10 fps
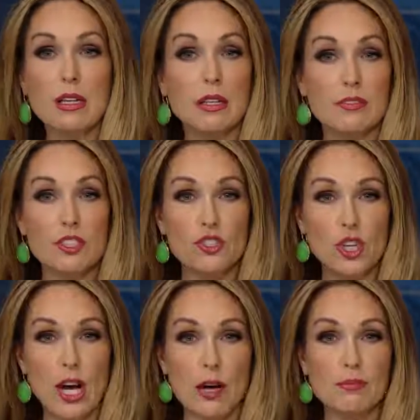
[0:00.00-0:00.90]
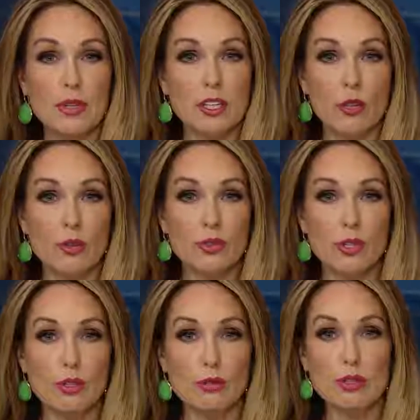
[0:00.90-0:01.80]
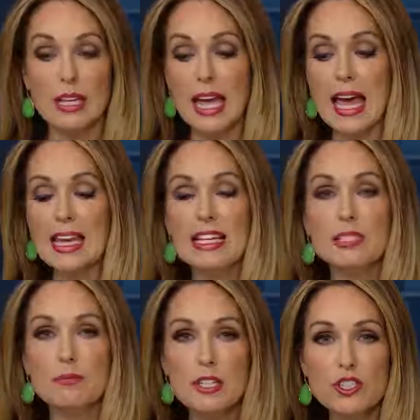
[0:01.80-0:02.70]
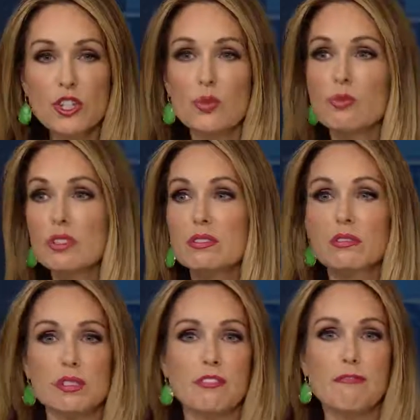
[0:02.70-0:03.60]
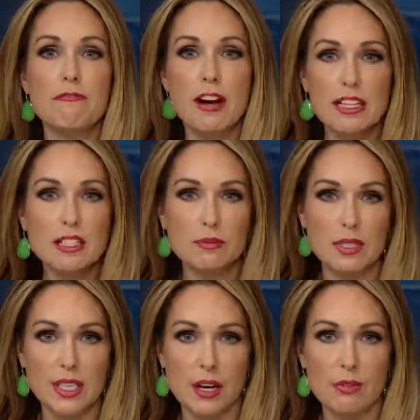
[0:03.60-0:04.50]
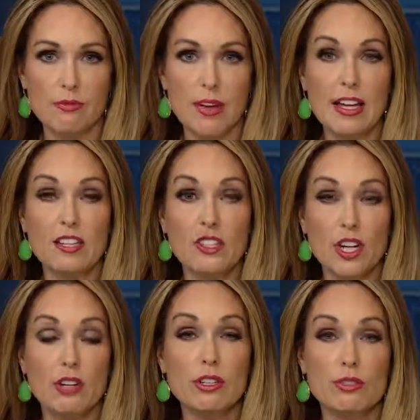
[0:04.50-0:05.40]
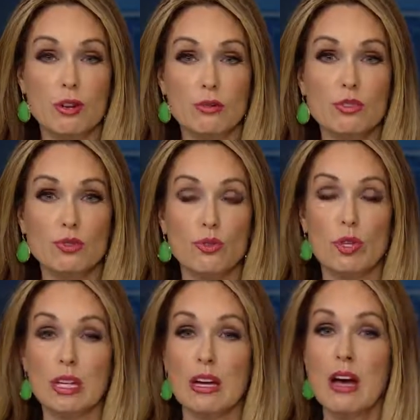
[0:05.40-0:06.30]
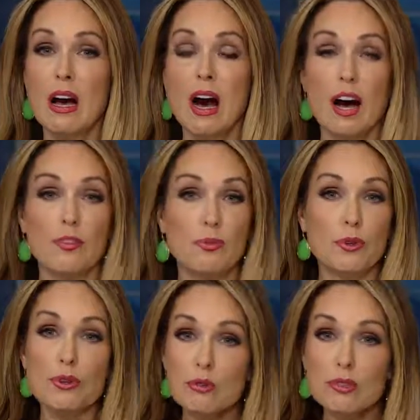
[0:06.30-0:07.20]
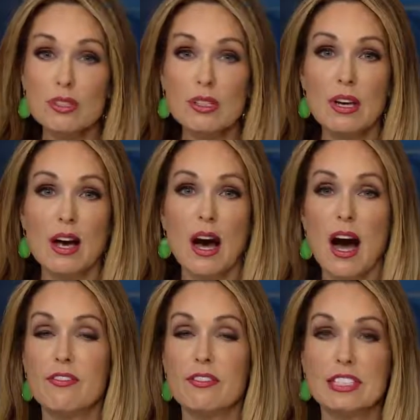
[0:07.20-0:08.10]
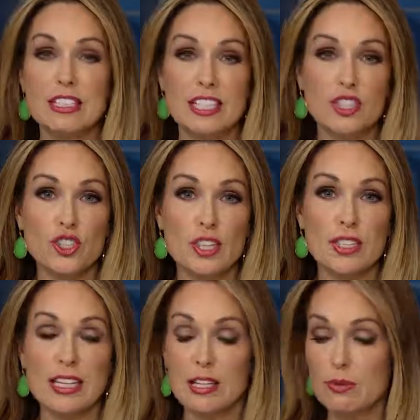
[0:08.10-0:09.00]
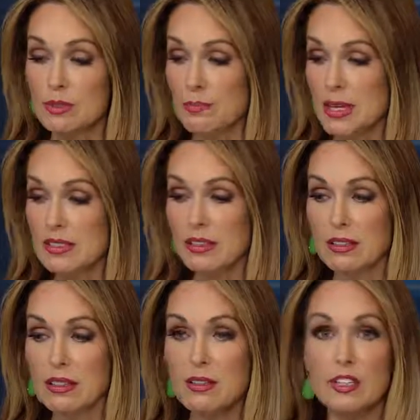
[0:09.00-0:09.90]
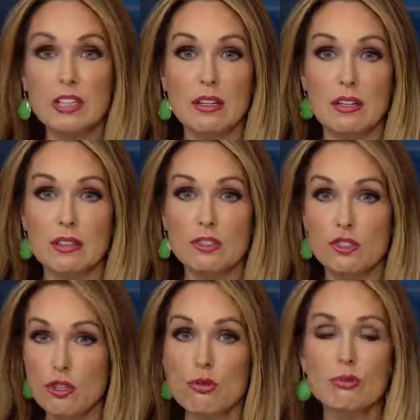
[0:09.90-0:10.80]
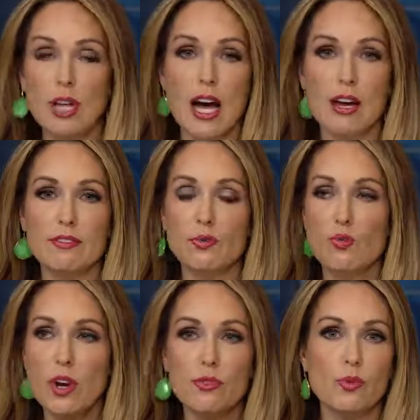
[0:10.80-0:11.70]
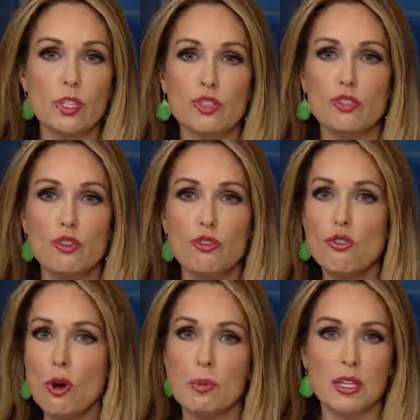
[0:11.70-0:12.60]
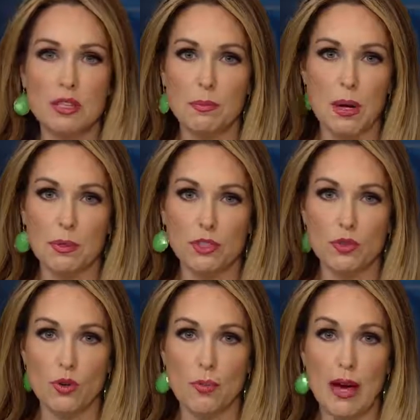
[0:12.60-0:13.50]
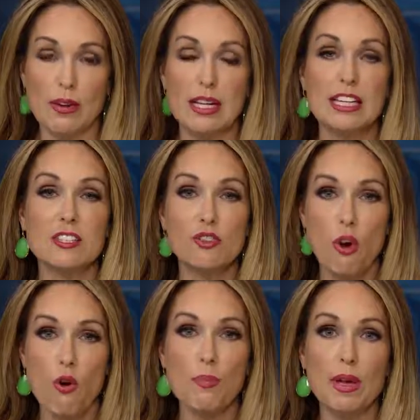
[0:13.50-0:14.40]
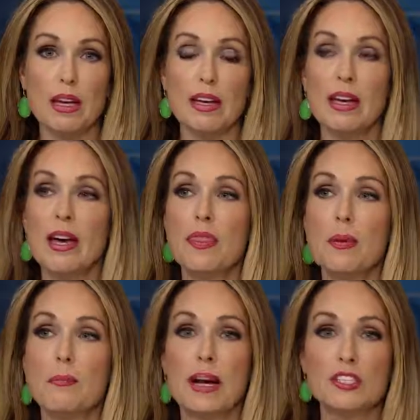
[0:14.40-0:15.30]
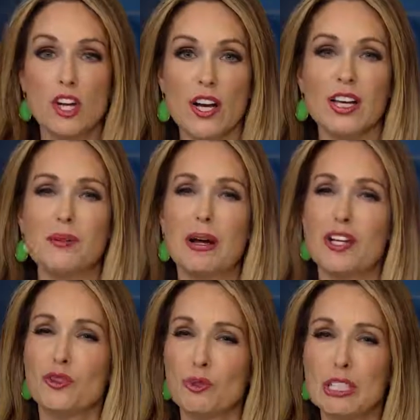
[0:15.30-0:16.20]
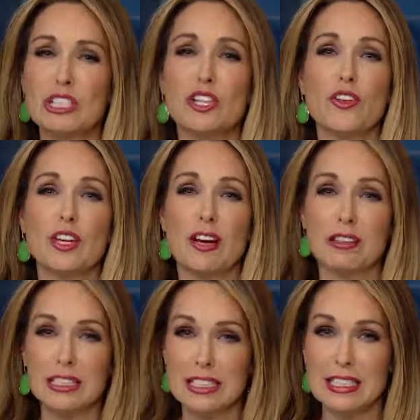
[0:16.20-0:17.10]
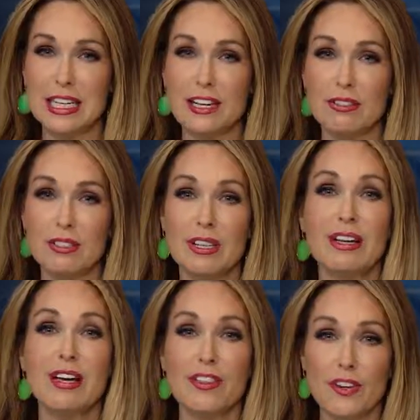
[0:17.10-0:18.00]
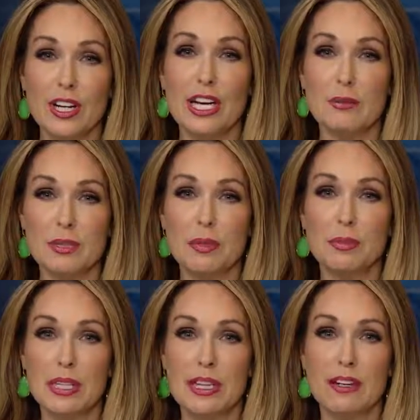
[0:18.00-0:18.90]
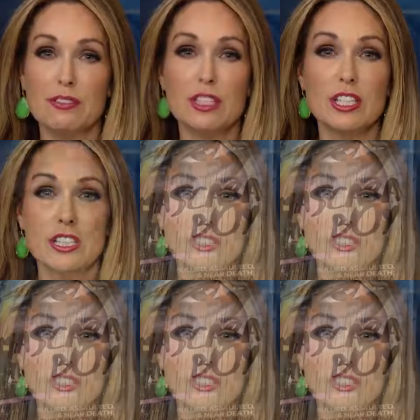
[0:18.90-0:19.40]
He left his job in local news, and his mission was to find himself and to share his own story of abuse, of addiction. He was basically living two lives, one of which nobody in the public knew about. He's hoping that by talking about it and releasing all the ugly details, they're going to help somebody else.